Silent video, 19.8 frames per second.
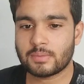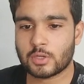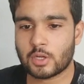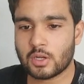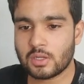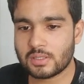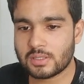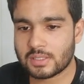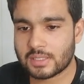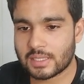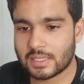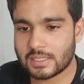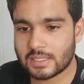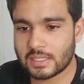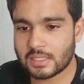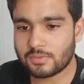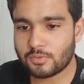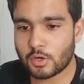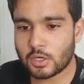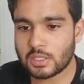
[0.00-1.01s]
because this
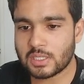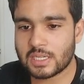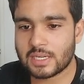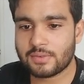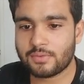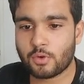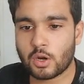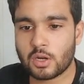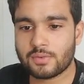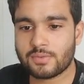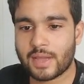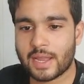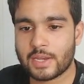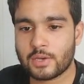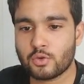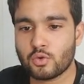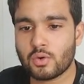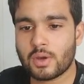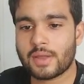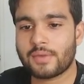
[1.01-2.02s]
is what the default
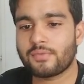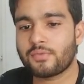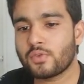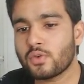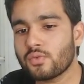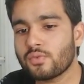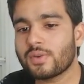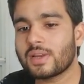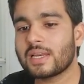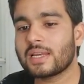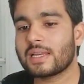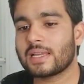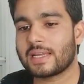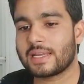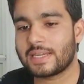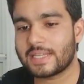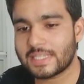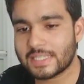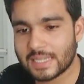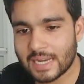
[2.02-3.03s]
value. If you will
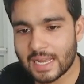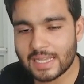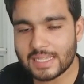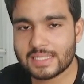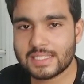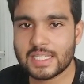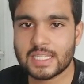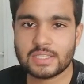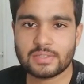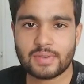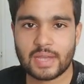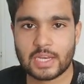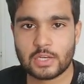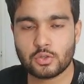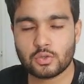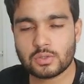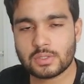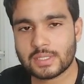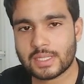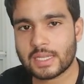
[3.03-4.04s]
initialize these
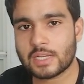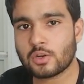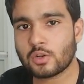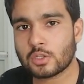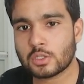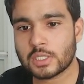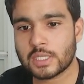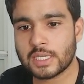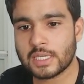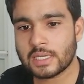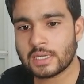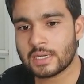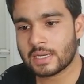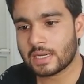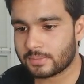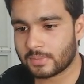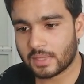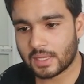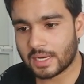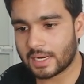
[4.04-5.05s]
values, then only
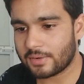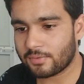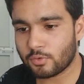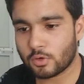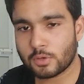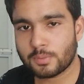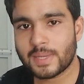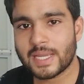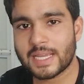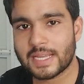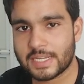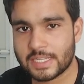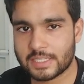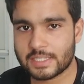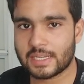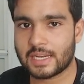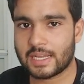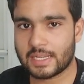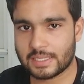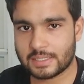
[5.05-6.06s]
it would be
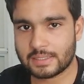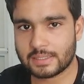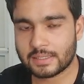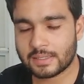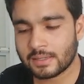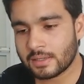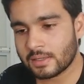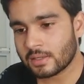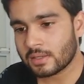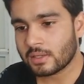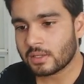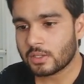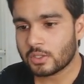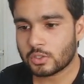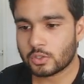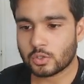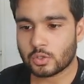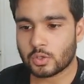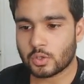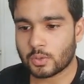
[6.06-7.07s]
initialized.
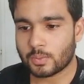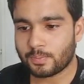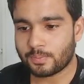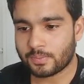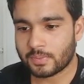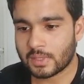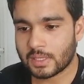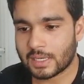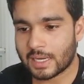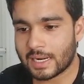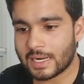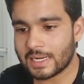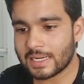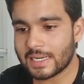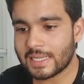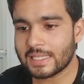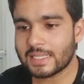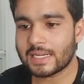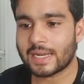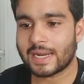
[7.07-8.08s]
So
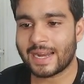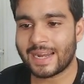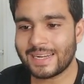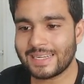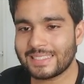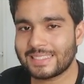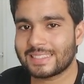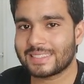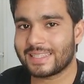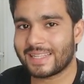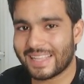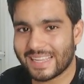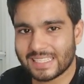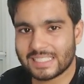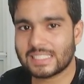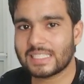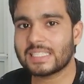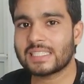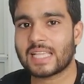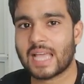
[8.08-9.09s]
currently the heads
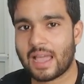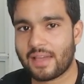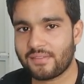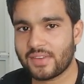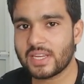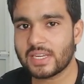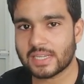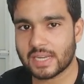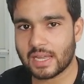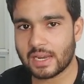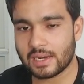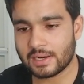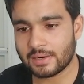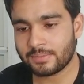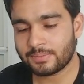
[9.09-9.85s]
next is having null.